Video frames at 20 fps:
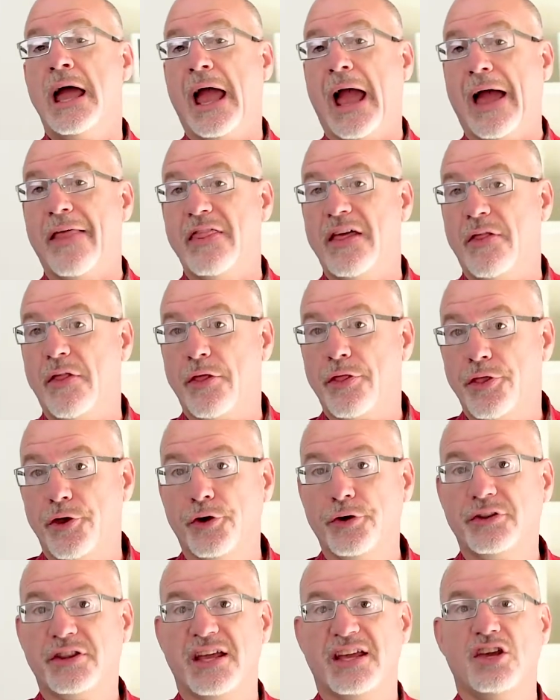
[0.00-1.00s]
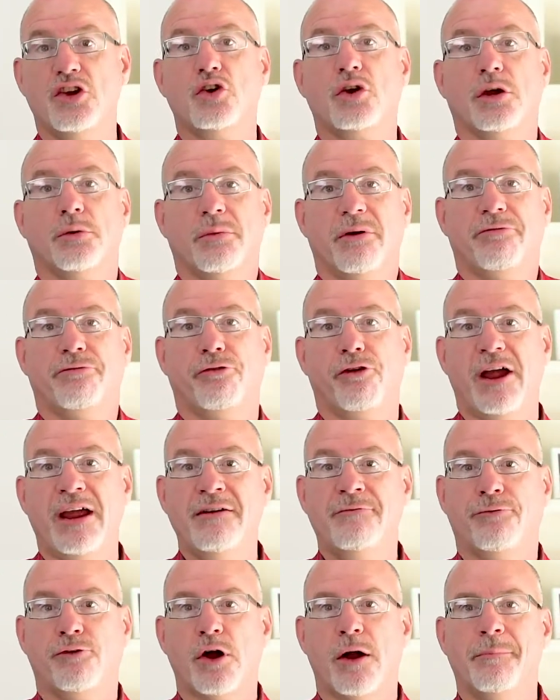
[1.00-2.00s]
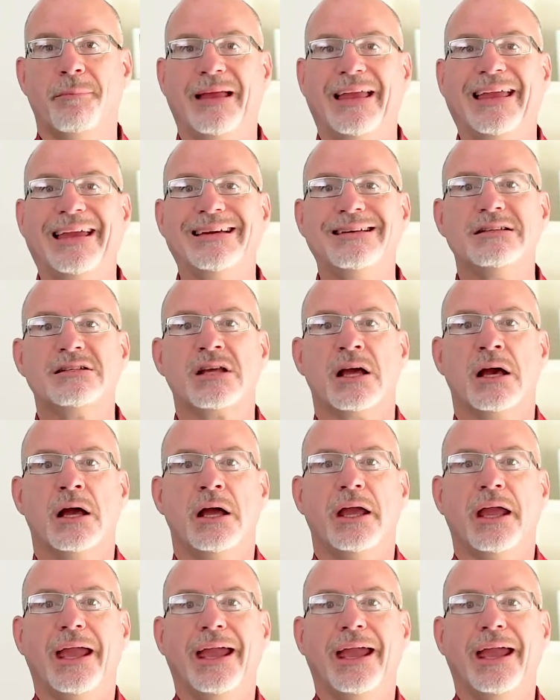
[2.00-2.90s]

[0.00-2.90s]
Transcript: And then the third thing you can refrain from is